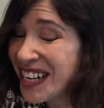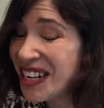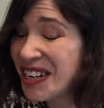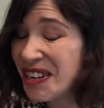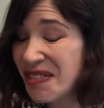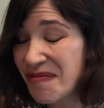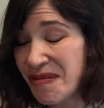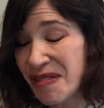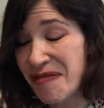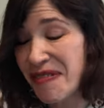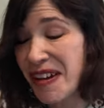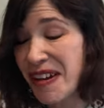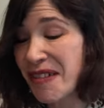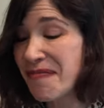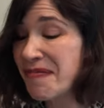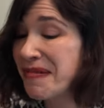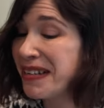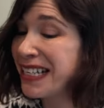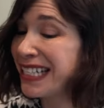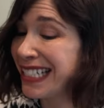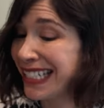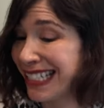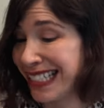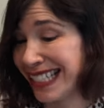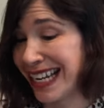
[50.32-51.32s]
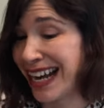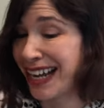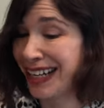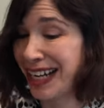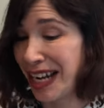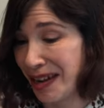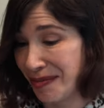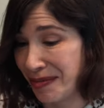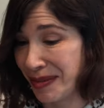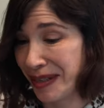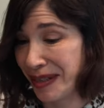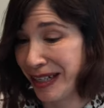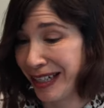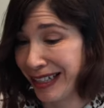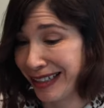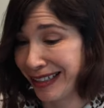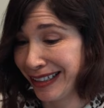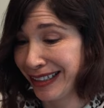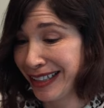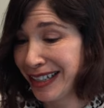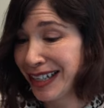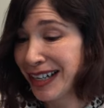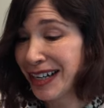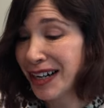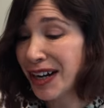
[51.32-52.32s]
Irma Vep is not happening.
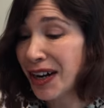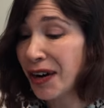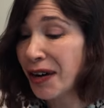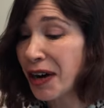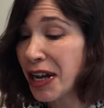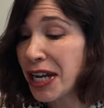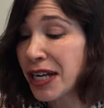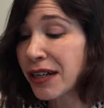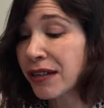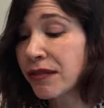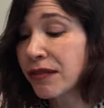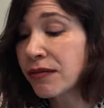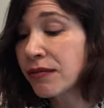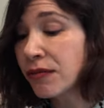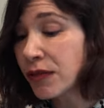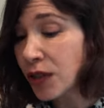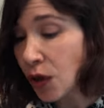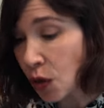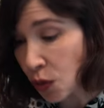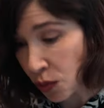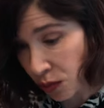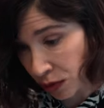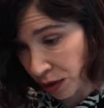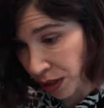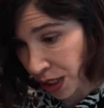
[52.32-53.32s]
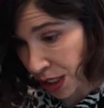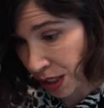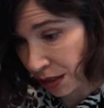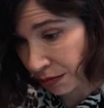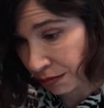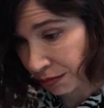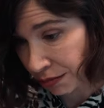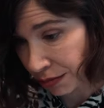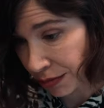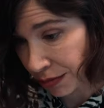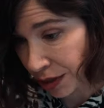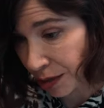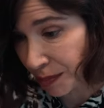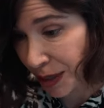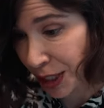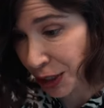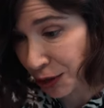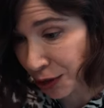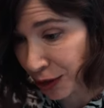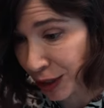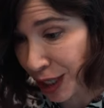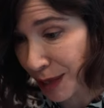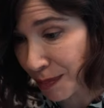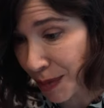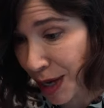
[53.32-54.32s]
All right? Don't worry. I'll make
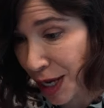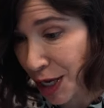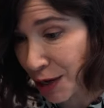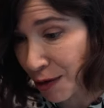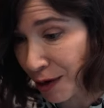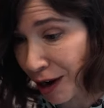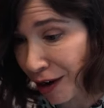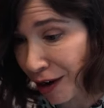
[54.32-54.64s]
sure they pay you